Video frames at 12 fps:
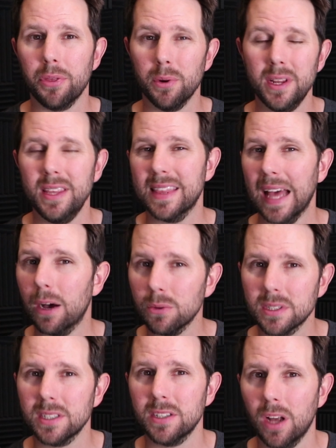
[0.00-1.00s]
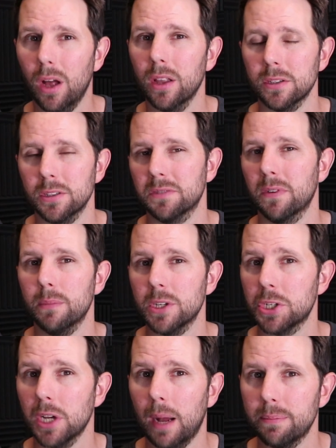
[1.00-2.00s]
$30,000 from the
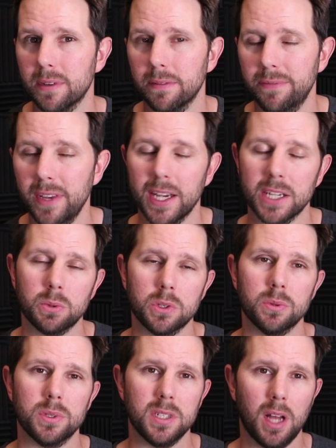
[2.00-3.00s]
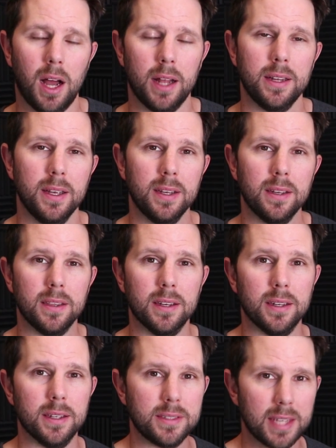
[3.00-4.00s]
shop to fix, which was not
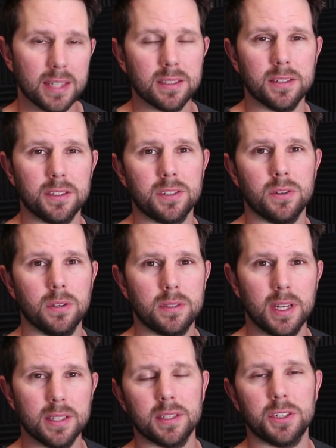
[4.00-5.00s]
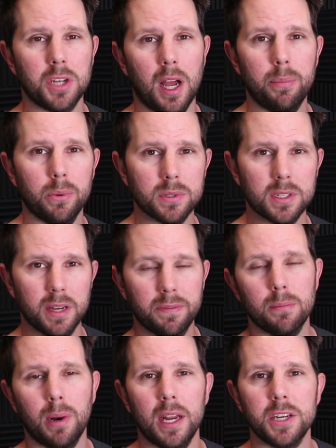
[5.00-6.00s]
the Tesla shop, it was a
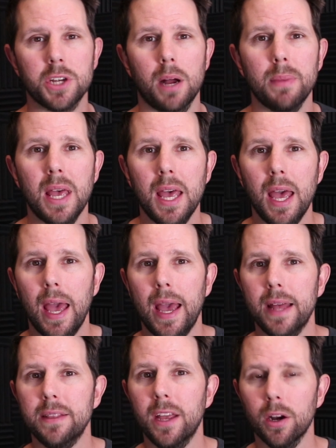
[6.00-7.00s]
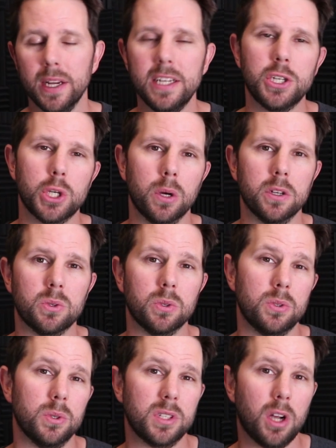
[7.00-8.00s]
different body shop, and their insurance,
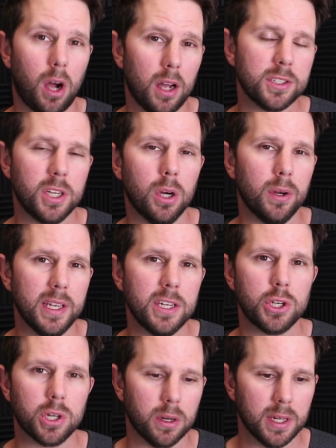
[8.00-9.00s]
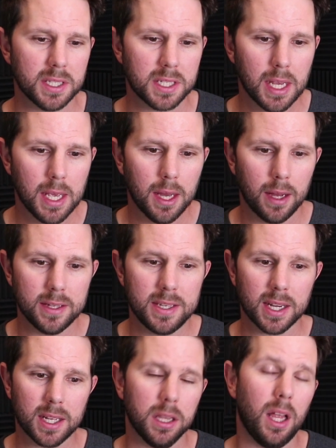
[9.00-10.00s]
which was Costco insurance,
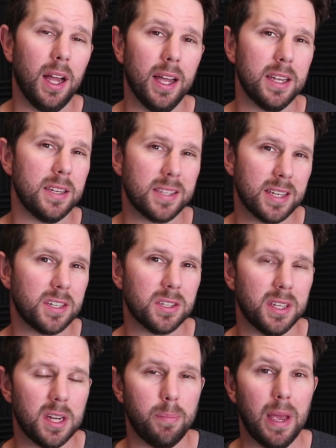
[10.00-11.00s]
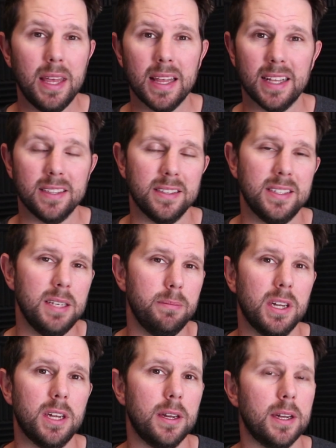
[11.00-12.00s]
declined essentially to pay that and deemed
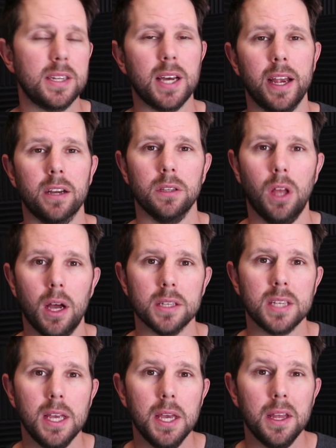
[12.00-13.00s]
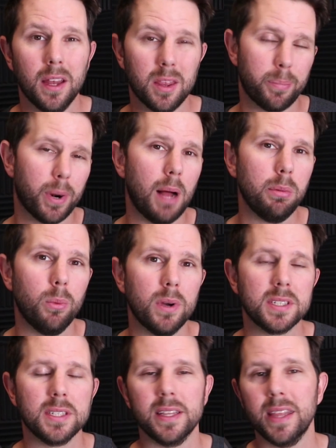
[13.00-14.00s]
it an entire loss. Now the problem
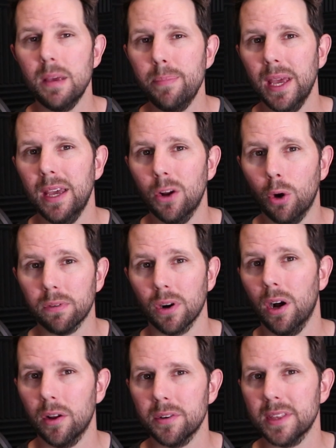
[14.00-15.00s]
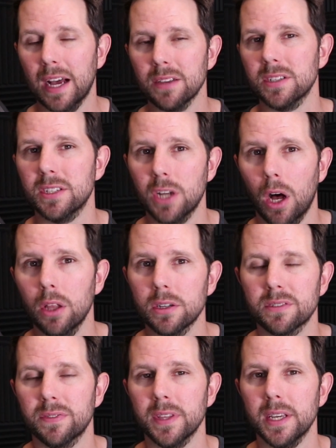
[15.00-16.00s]
was is that they paid over $100,000
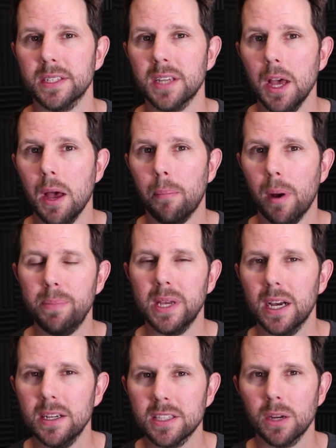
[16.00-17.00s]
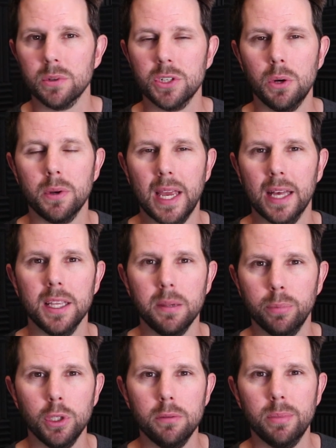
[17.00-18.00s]
for this, but because there was no Kelley
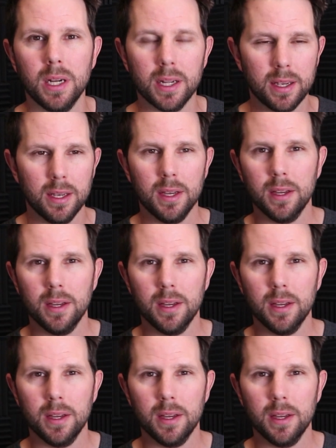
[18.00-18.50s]
Blue Book